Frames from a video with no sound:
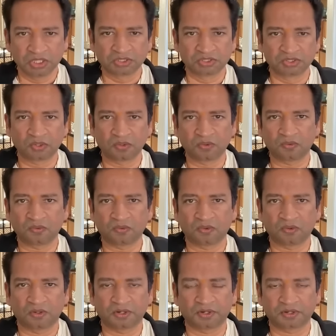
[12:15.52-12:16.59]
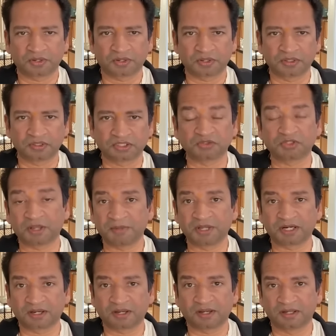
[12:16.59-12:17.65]
So South
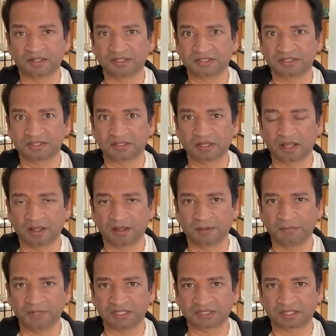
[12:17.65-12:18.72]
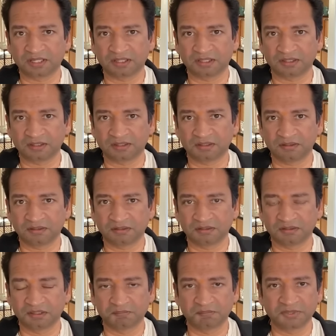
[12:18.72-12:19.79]
America is basically
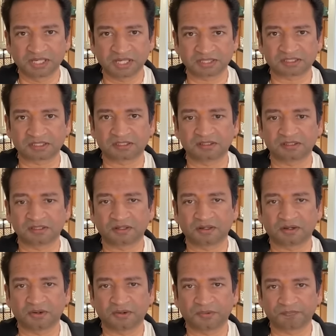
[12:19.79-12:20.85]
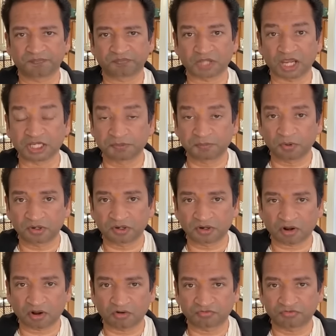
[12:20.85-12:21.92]
the biggest
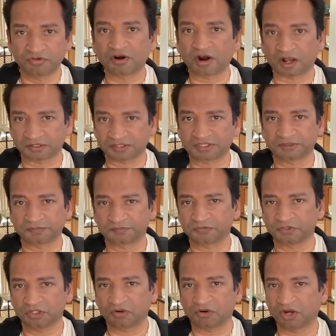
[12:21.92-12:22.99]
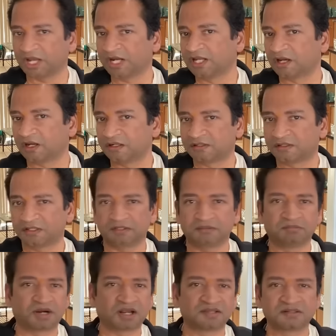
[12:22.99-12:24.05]
exporter of drugs. Any country,
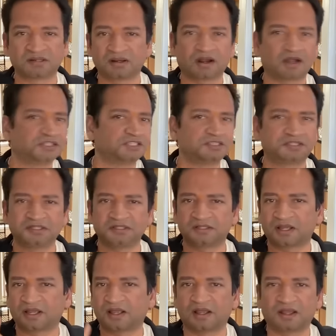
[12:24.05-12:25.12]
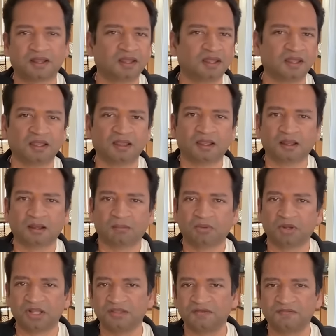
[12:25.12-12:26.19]
Brazil, Argentina,
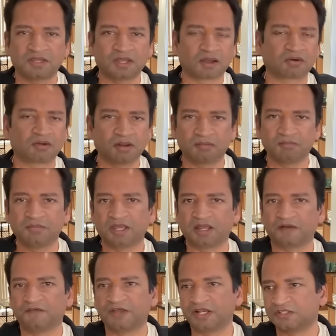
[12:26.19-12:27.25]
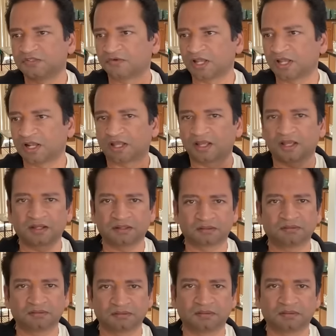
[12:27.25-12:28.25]
Bolivia, Colombia, Venezuela,